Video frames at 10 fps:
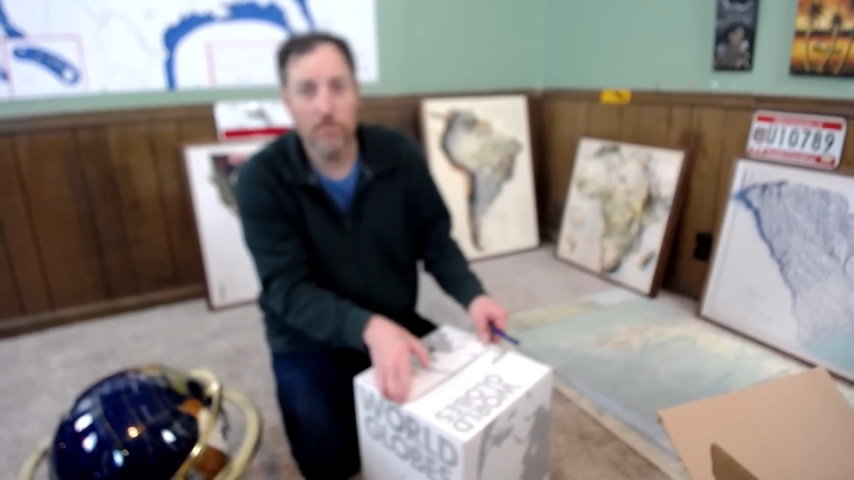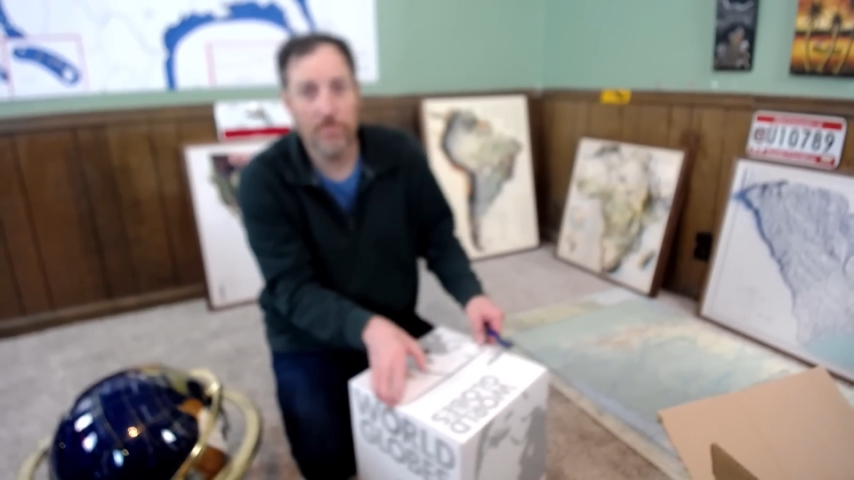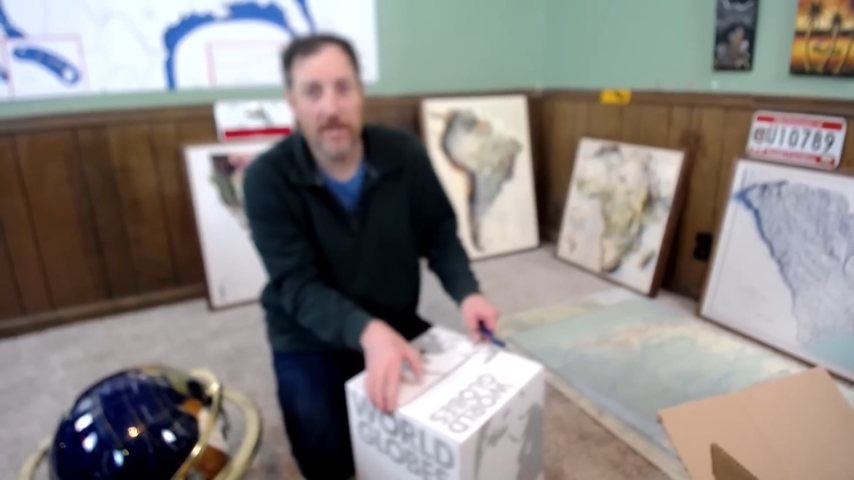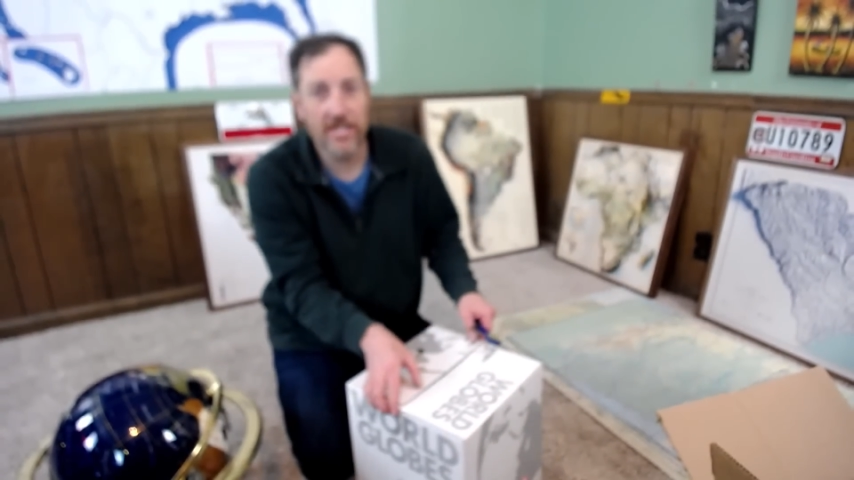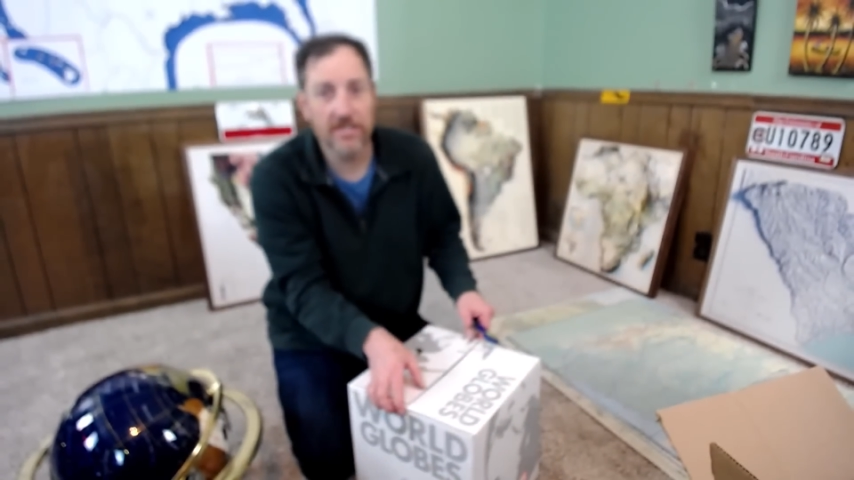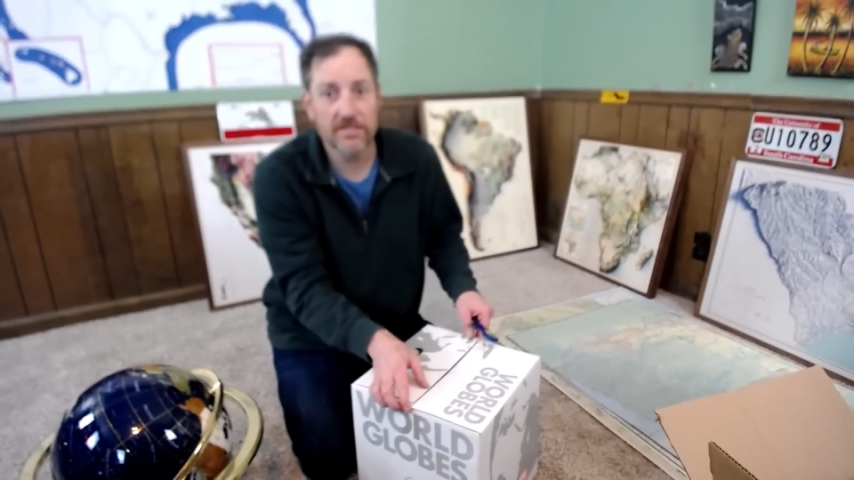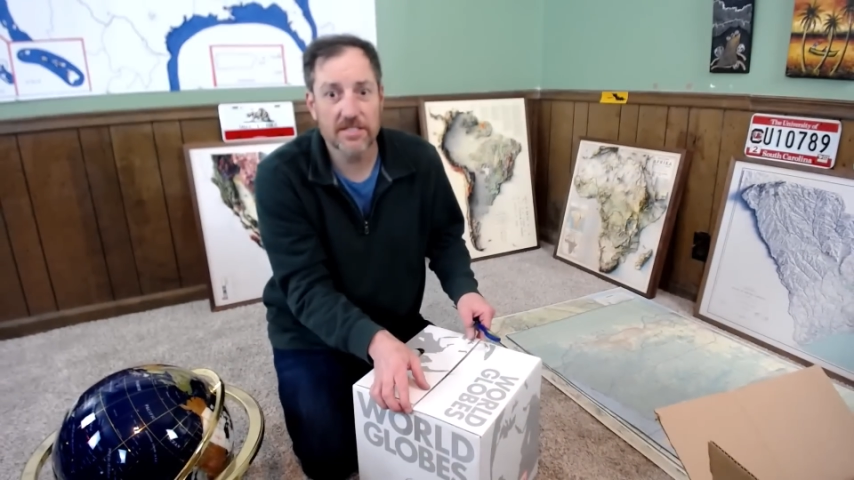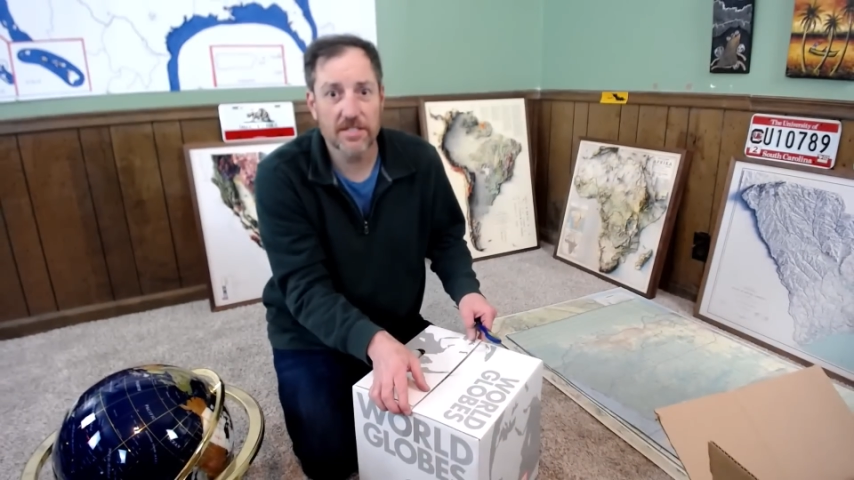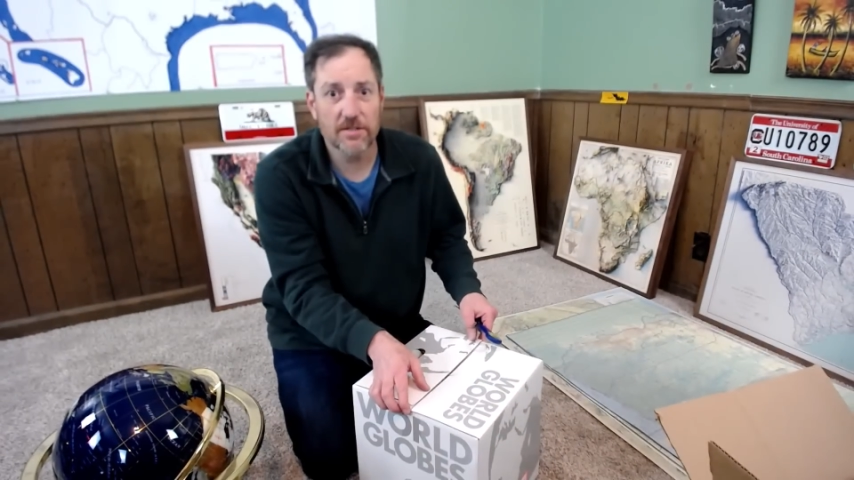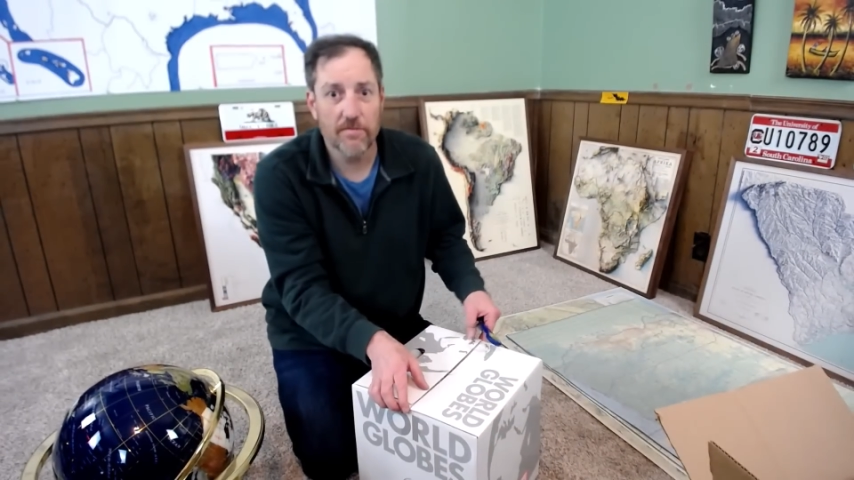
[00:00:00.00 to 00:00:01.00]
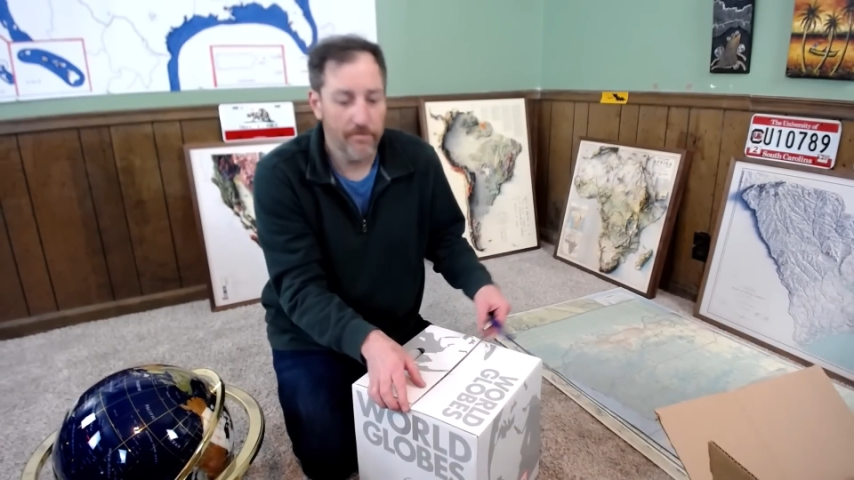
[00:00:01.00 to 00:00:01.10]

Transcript: makers. So